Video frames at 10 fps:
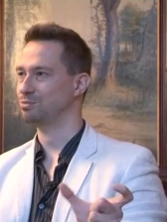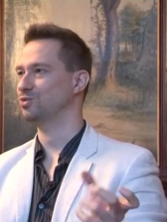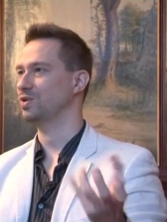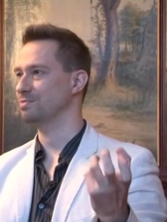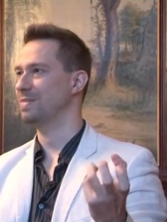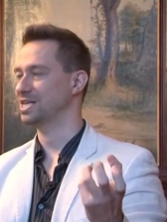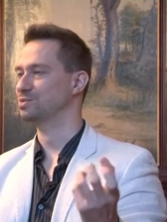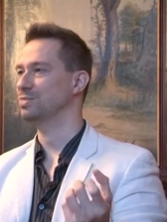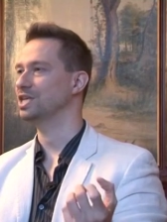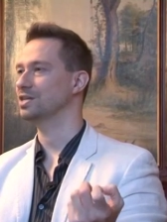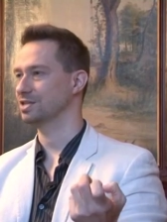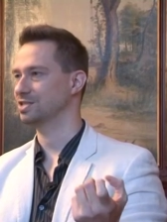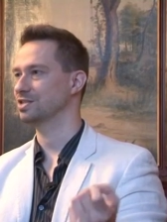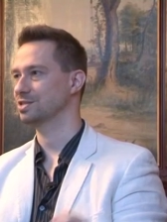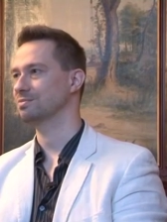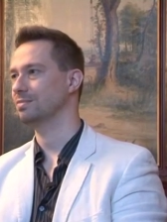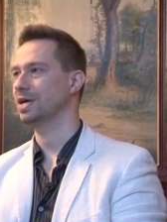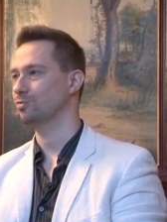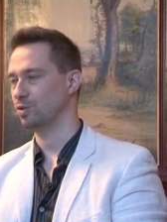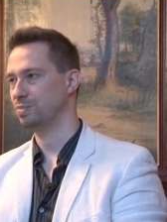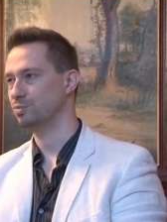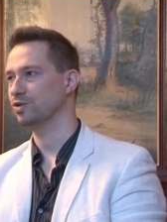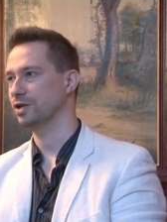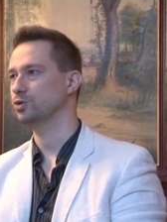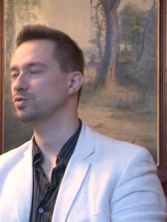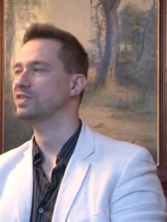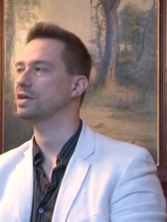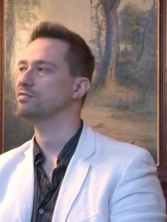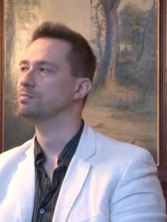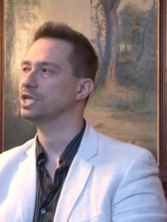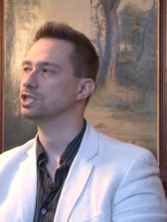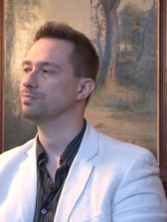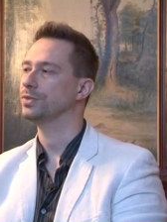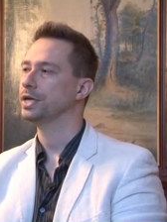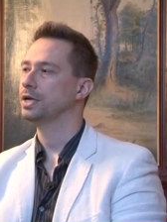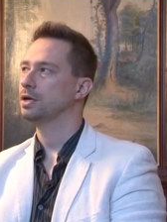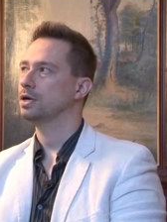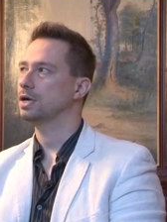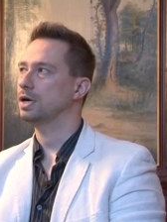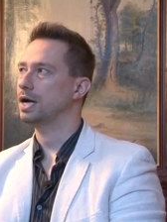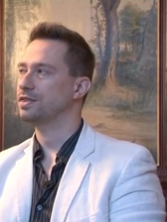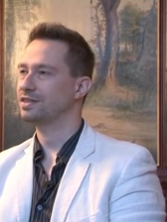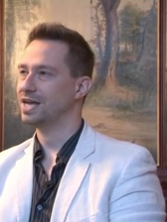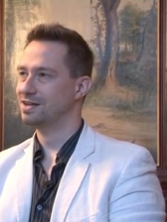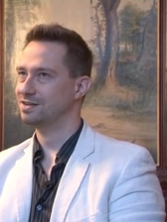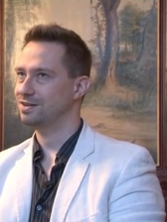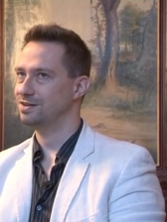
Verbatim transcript: between the mass media system and what people then do with that information. Uh, I think that